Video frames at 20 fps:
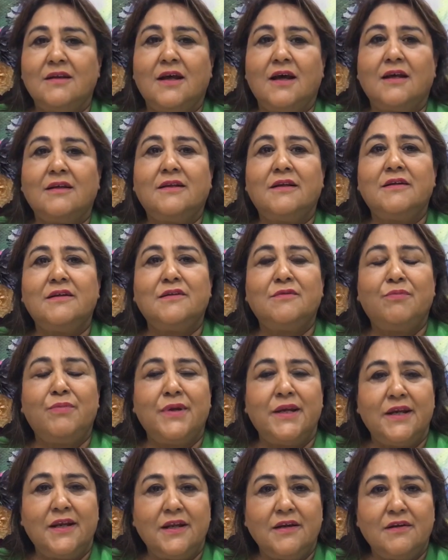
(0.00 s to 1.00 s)
the other is
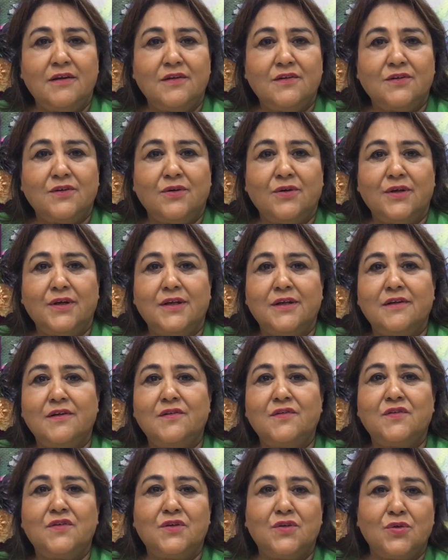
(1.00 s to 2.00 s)
bleeding
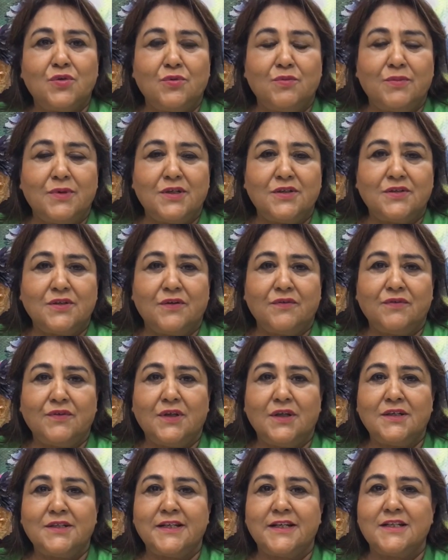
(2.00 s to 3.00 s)
disorders, tumors of
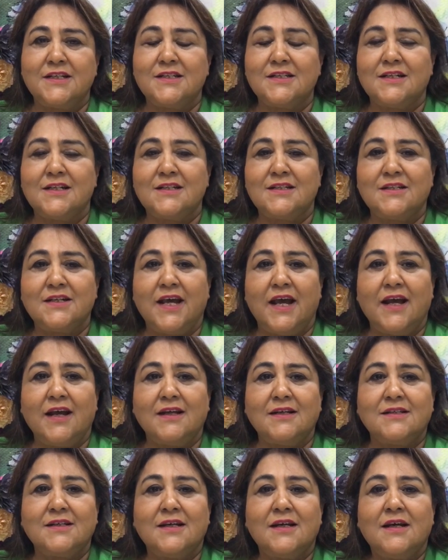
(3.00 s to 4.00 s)
the genital
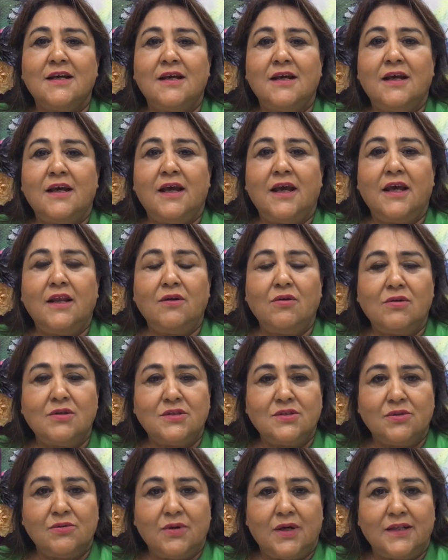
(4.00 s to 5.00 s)
tract and
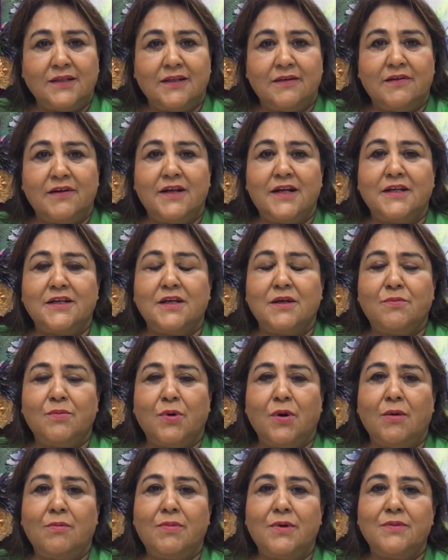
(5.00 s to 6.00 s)
also other related
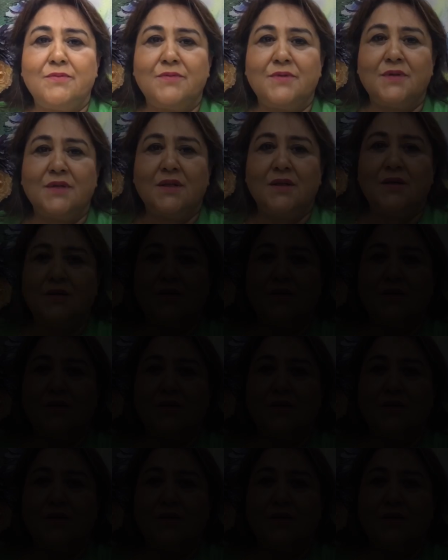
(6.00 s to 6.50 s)
problems